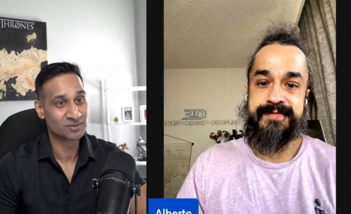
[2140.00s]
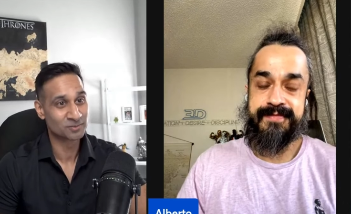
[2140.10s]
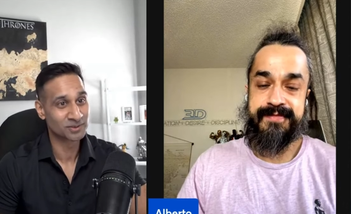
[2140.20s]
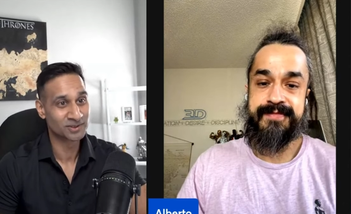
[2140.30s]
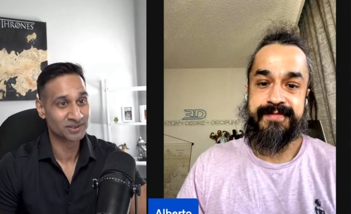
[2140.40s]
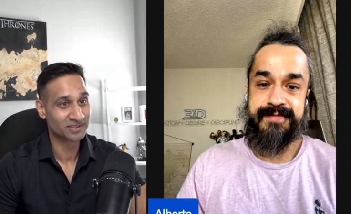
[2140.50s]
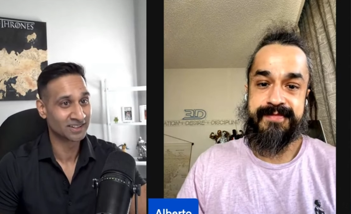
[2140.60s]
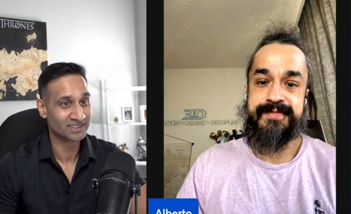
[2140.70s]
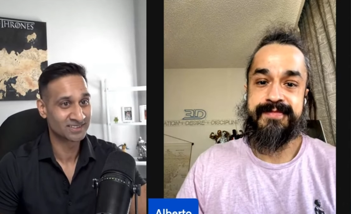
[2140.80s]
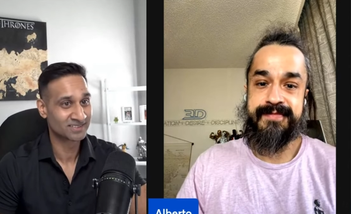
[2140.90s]
Speaker 1: were learned. At
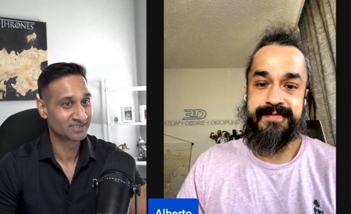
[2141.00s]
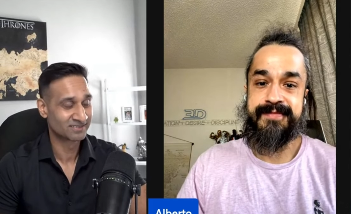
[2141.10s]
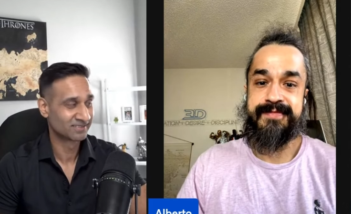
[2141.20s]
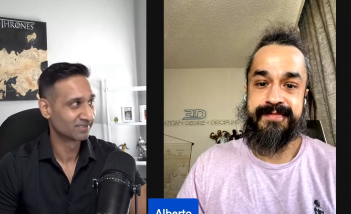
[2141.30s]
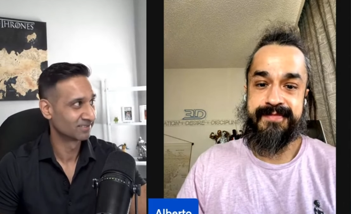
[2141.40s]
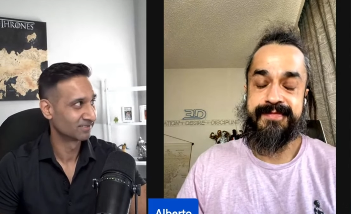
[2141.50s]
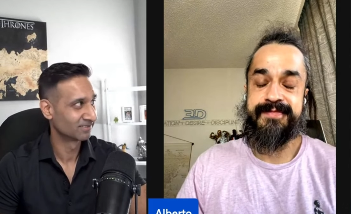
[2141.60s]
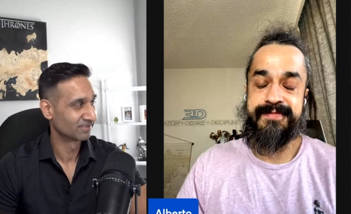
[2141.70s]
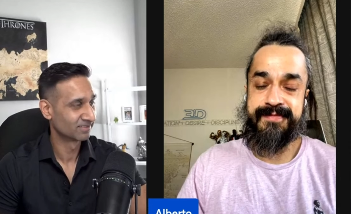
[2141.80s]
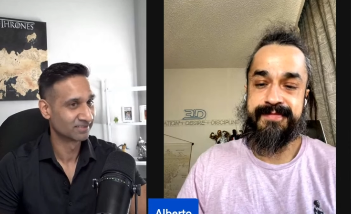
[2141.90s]
least
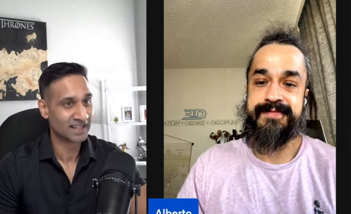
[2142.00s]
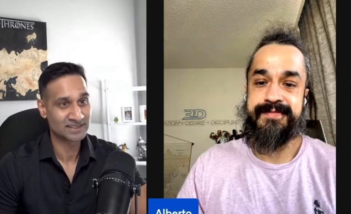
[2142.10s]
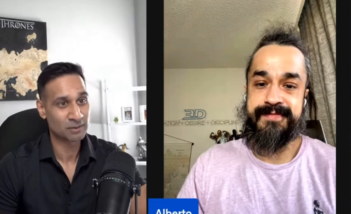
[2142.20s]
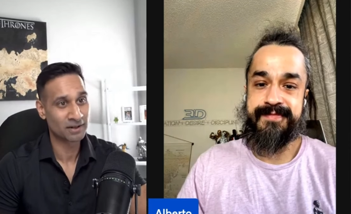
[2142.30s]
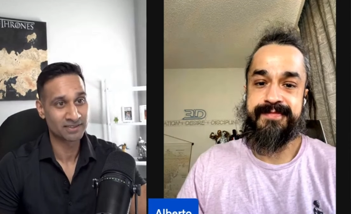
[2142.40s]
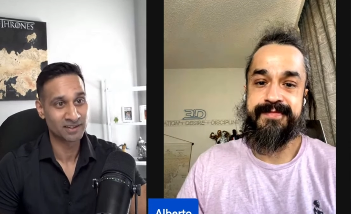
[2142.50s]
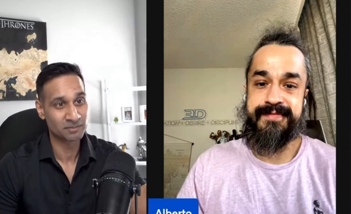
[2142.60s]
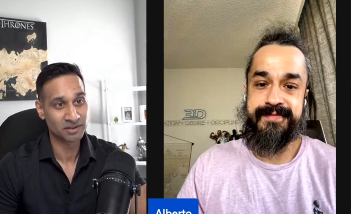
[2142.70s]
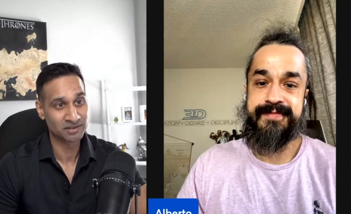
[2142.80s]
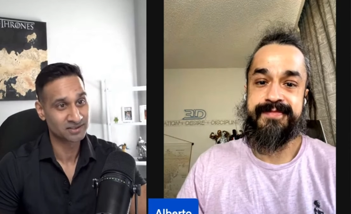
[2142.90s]
that's how I think
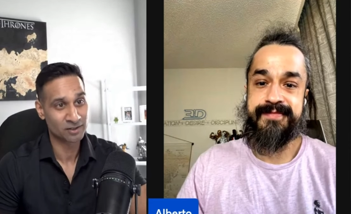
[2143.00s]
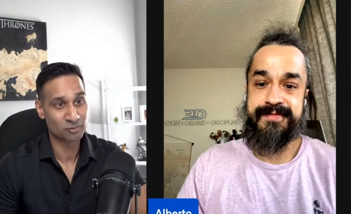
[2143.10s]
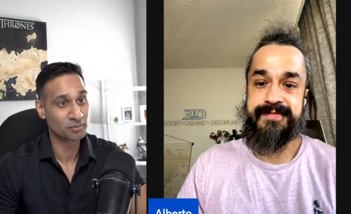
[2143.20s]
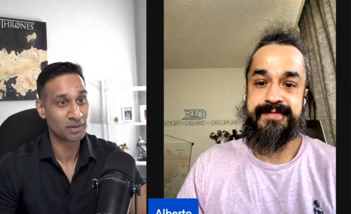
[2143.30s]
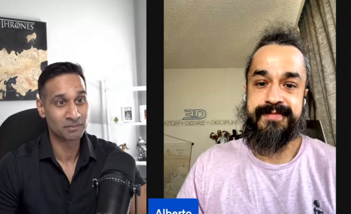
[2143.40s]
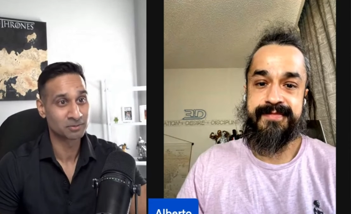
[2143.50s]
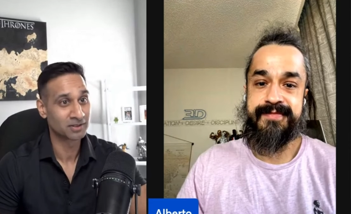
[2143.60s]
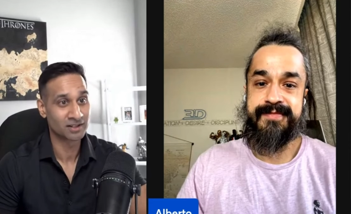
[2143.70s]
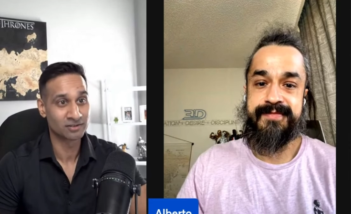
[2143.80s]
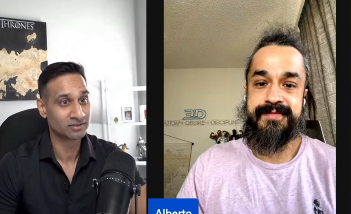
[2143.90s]
about it because I don't remember what I
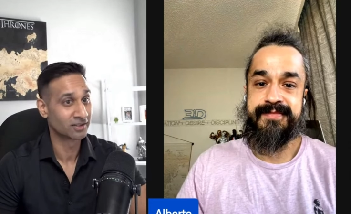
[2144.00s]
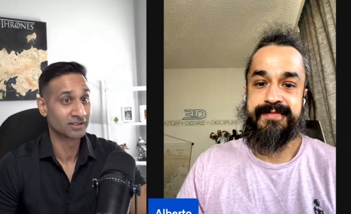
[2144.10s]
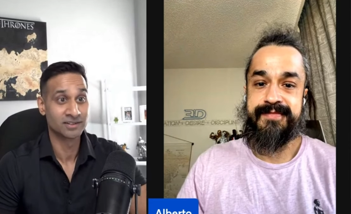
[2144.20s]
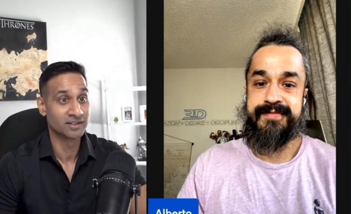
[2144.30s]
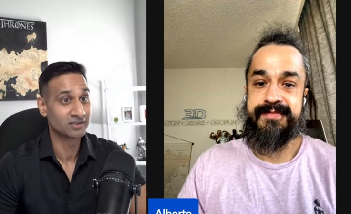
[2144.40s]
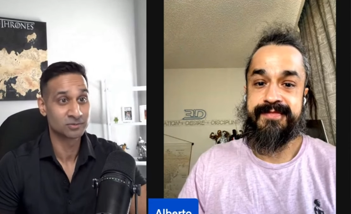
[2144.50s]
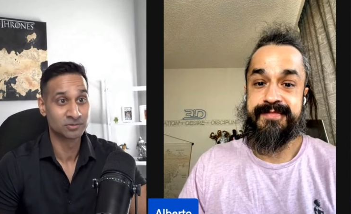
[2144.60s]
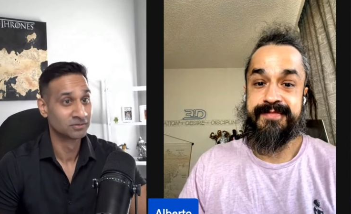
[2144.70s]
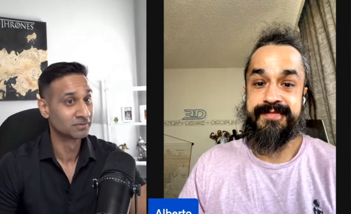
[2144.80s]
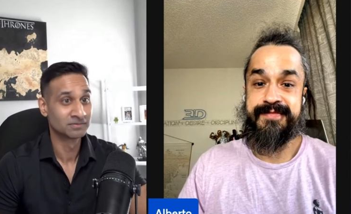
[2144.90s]
learned like in high school.
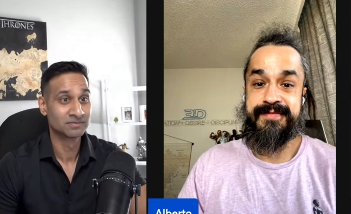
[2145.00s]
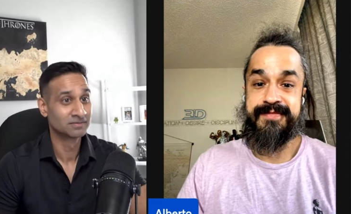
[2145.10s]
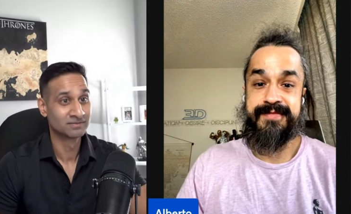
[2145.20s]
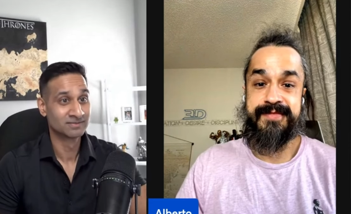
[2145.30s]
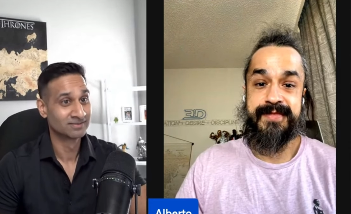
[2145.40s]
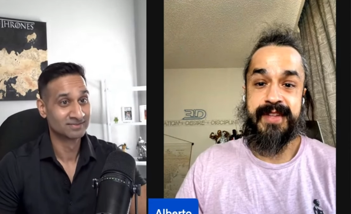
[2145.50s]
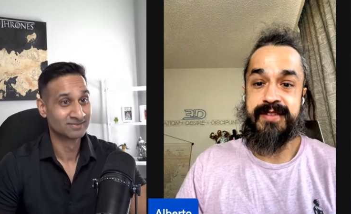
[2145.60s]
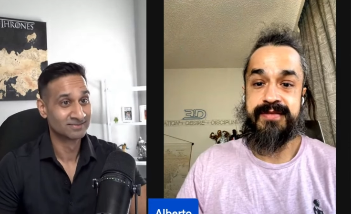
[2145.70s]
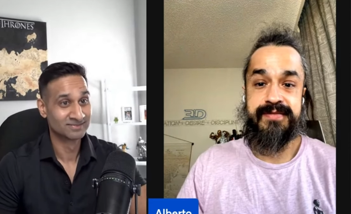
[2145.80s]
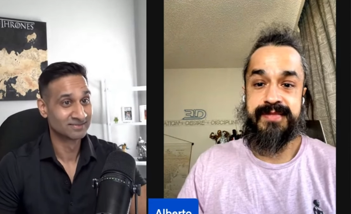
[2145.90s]

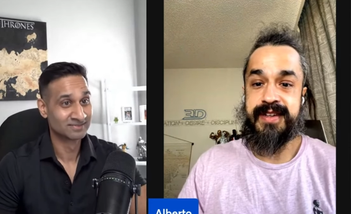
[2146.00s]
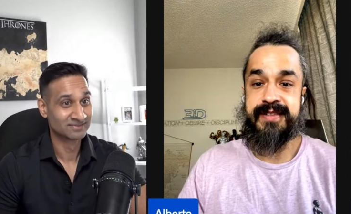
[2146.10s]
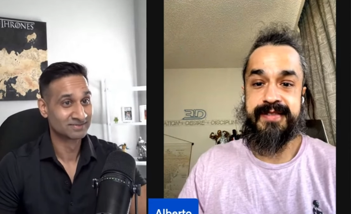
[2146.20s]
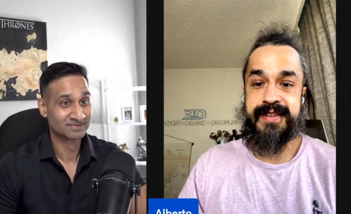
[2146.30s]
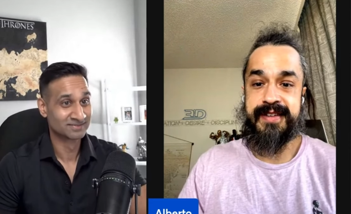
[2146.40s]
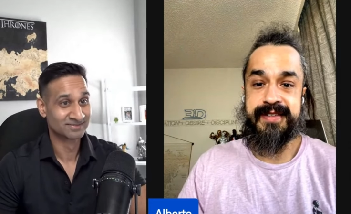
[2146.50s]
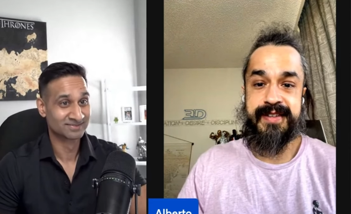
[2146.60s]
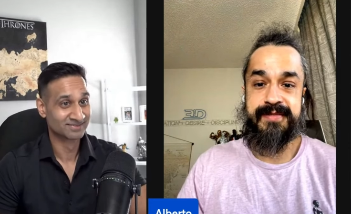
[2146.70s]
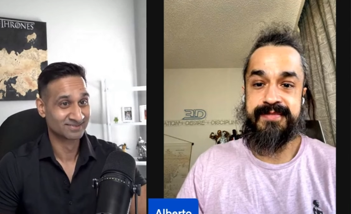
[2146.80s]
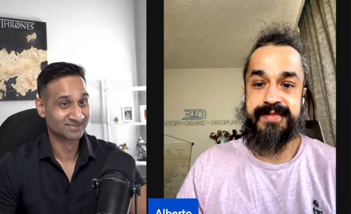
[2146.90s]
Speaker 2: Oh, yeah, yeah,
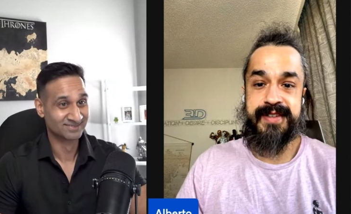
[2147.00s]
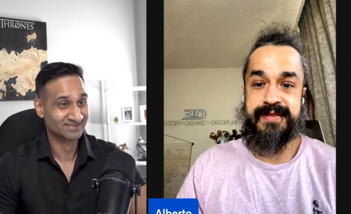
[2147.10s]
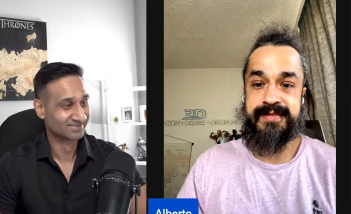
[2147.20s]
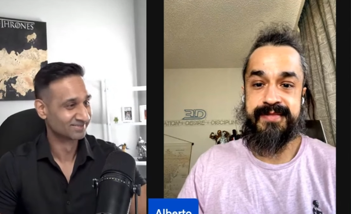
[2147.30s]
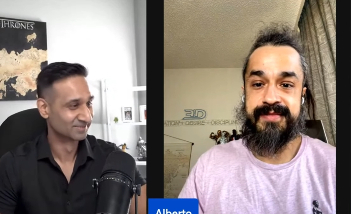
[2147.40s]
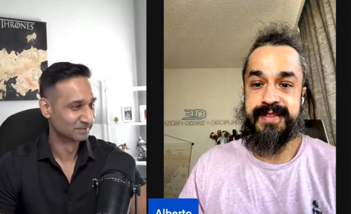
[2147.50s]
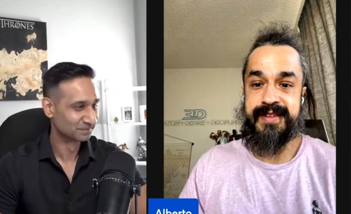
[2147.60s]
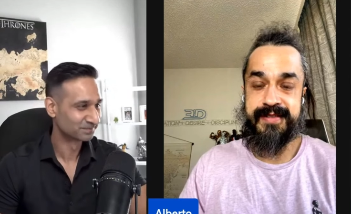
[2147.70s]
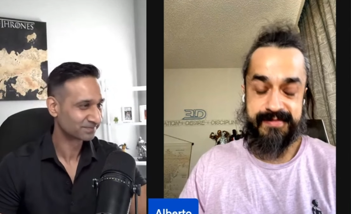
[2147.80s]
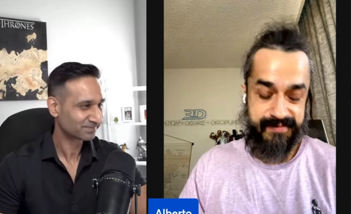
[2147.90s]
same, same.
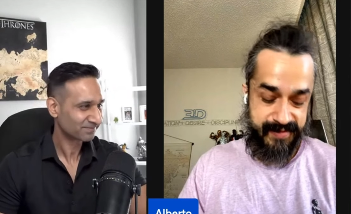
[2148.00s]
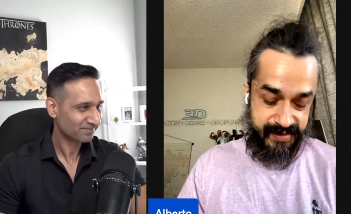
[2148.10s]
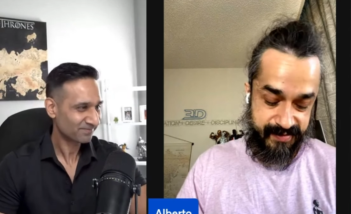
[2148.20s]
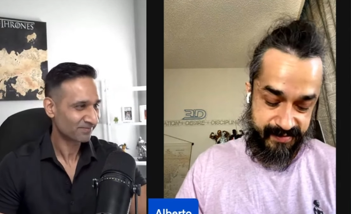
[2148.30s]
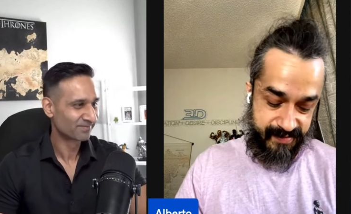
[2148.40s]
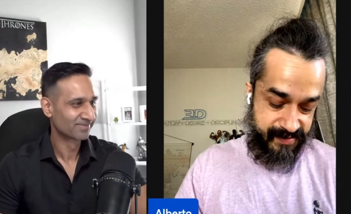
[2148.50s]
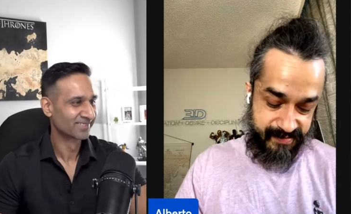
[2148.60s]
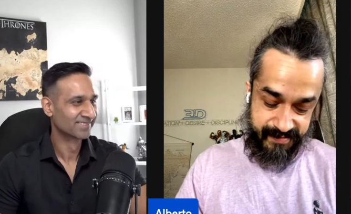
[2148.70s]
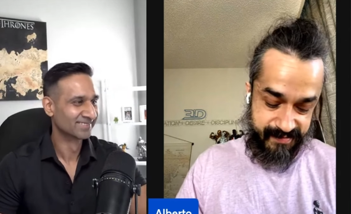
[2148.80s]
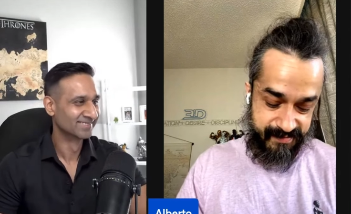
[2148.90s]
Yeah,
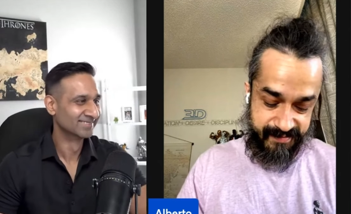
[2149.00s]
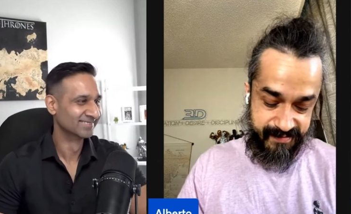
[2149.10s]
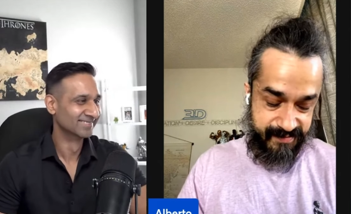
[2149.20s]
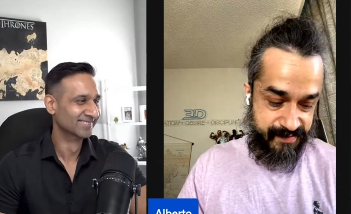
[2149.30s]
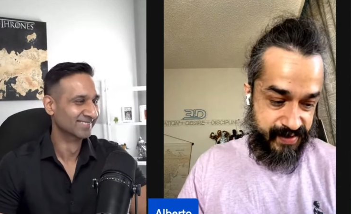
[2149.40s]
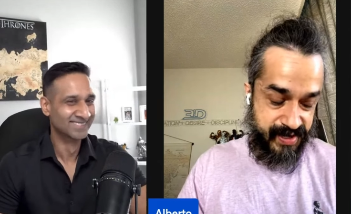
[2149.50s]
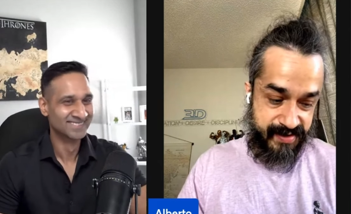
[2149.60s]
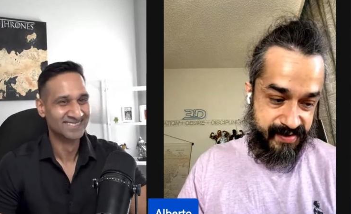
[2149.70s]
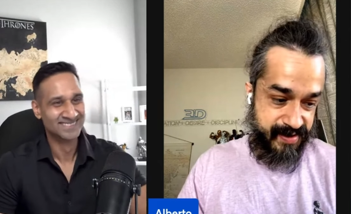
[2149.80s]
Mm-hmm. But